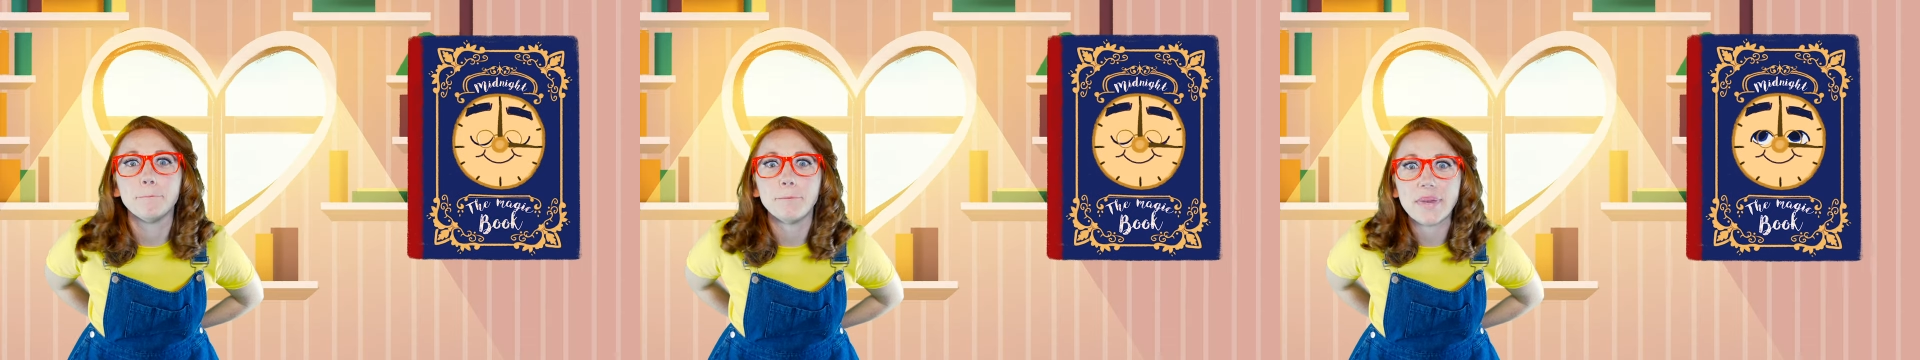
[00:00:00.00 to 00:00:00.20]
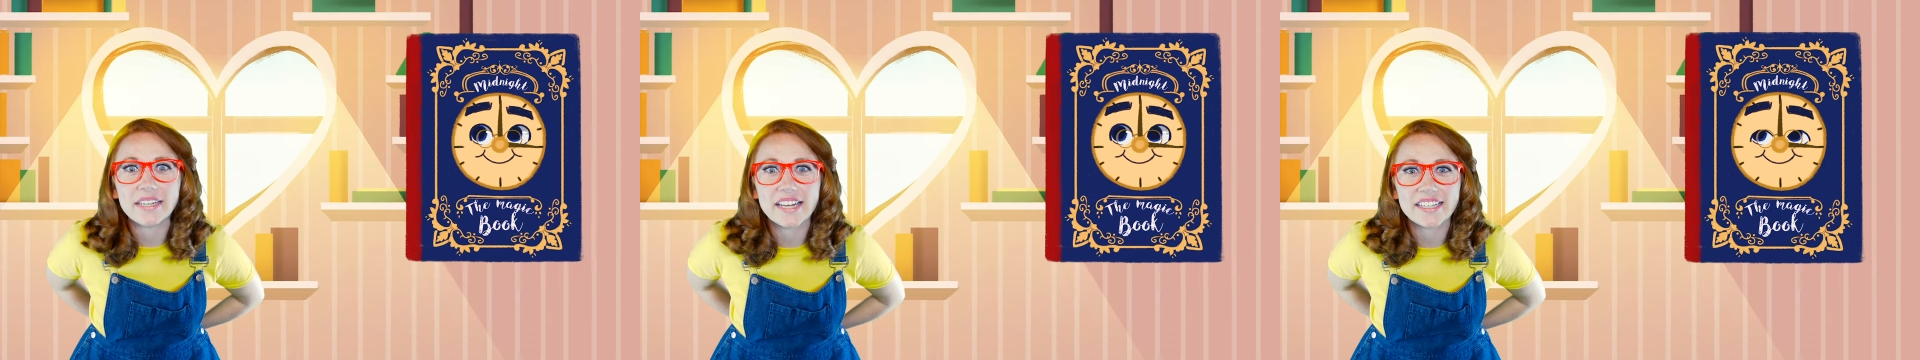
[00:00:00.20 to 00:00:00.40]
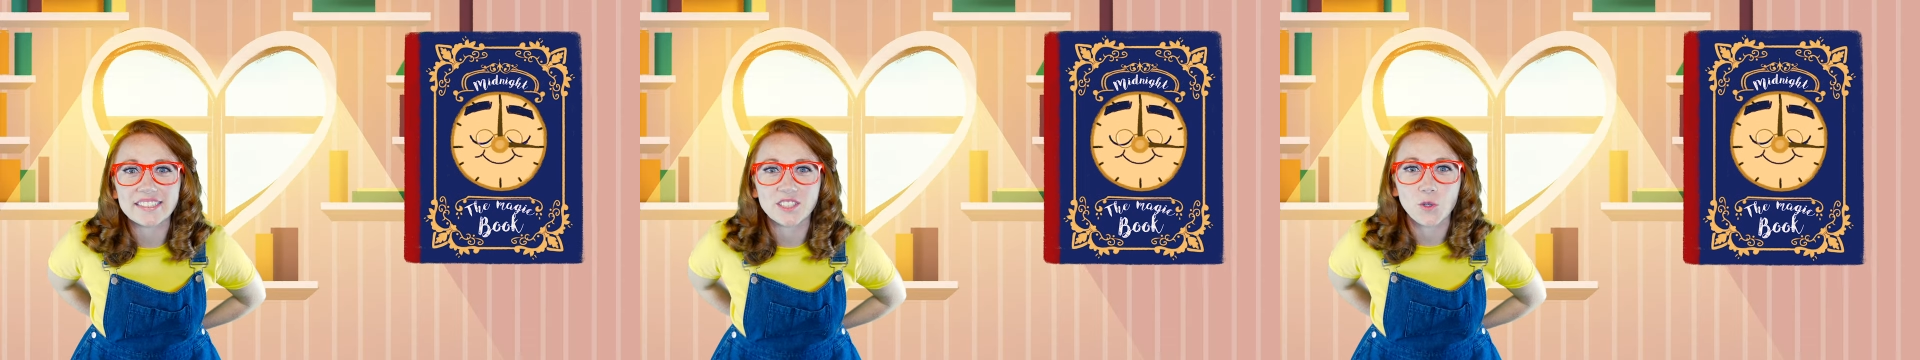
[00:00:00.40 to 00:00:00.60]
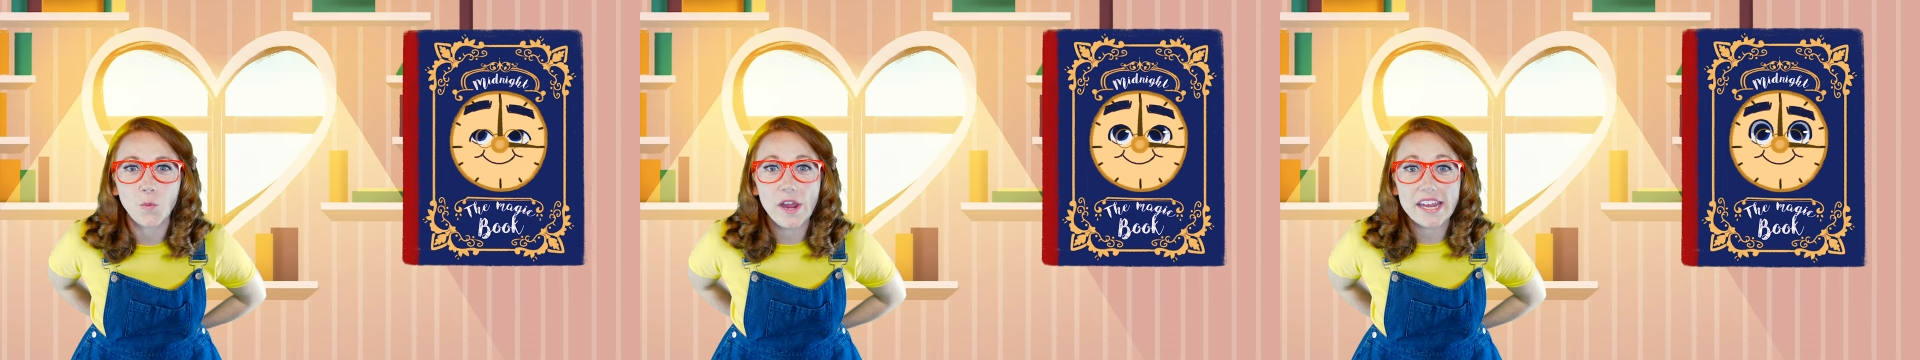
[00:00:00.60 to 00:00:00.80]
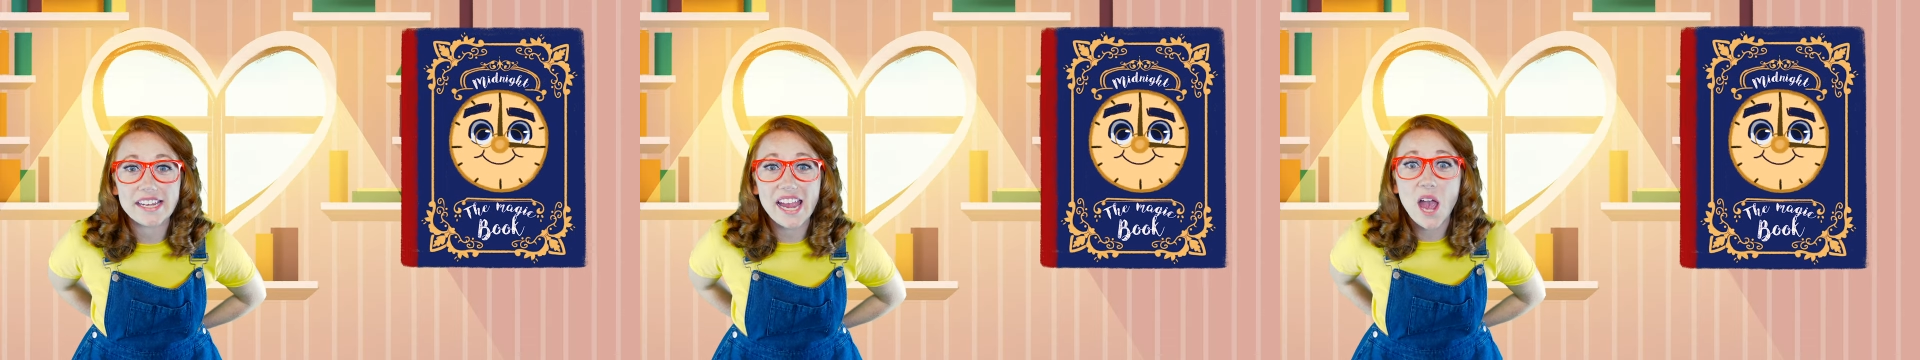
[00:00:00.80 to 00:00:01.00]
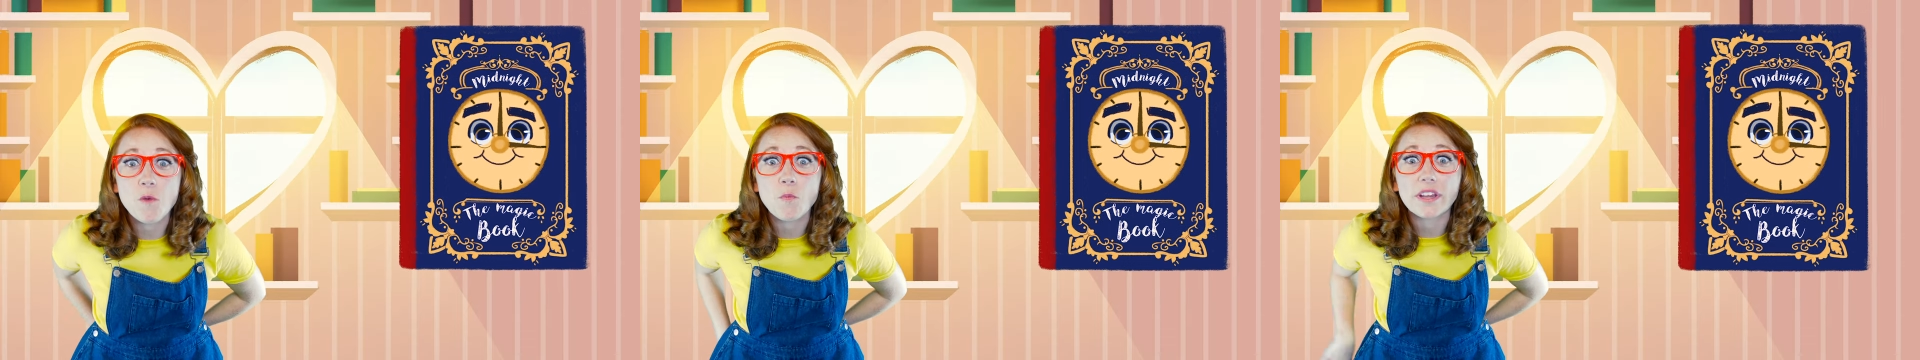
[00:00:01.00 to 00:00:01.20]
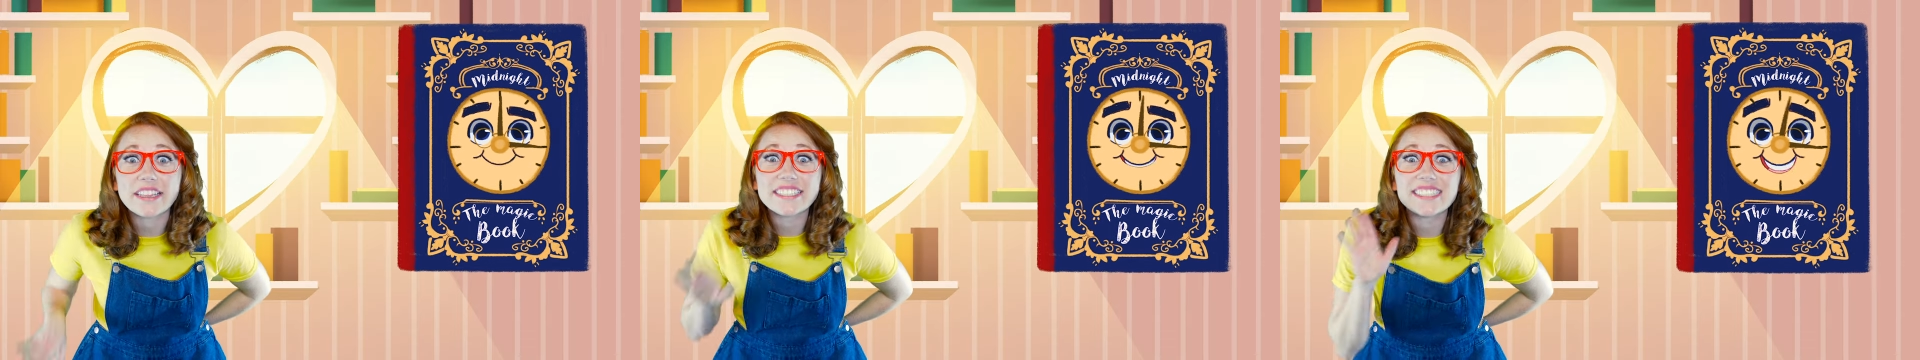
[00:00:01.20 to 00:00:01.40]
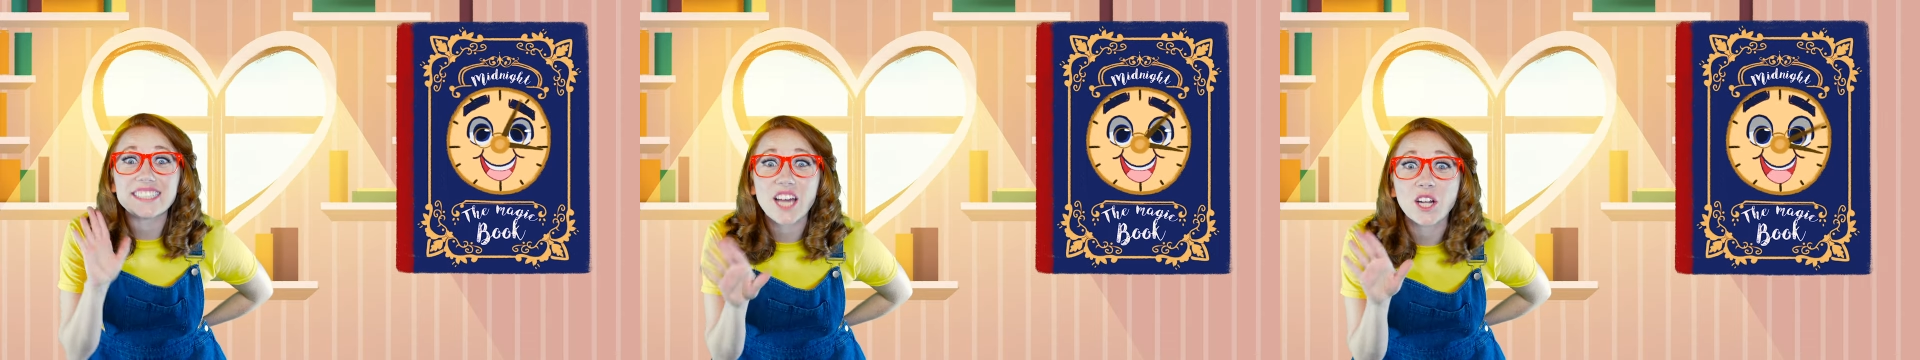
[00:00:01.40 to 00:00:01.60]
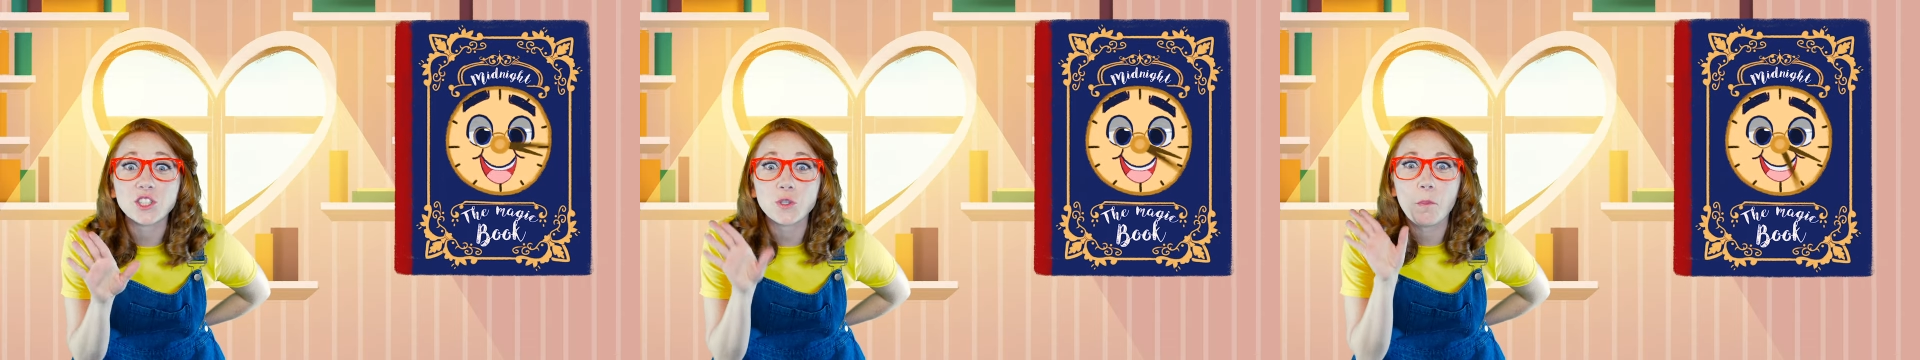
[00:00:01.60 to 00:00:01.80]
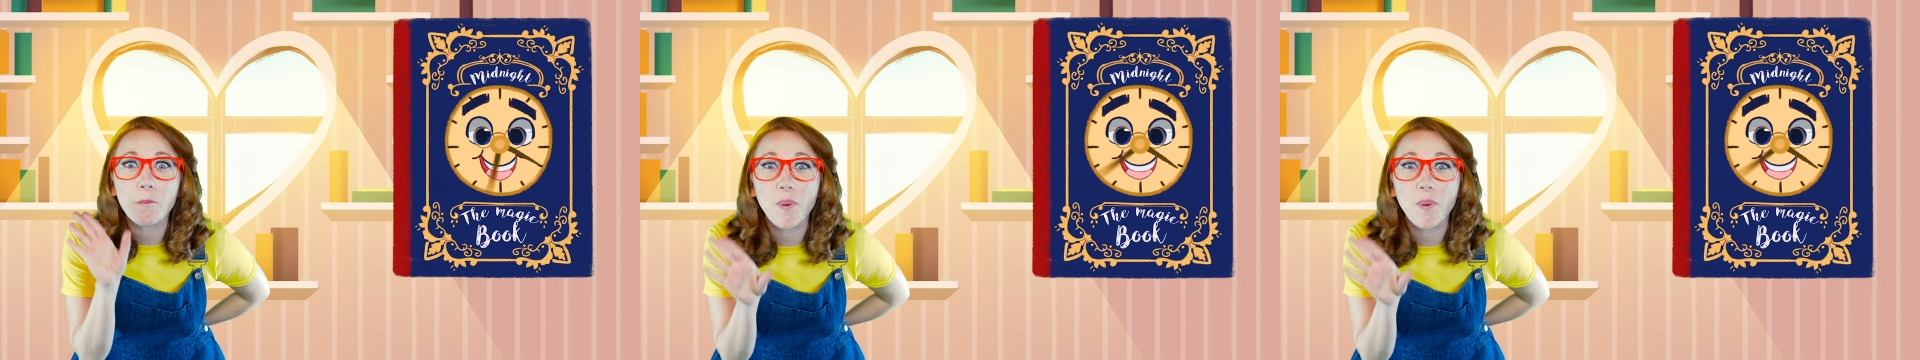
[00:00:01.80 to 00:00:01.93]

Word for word: Midnight's awake, and with such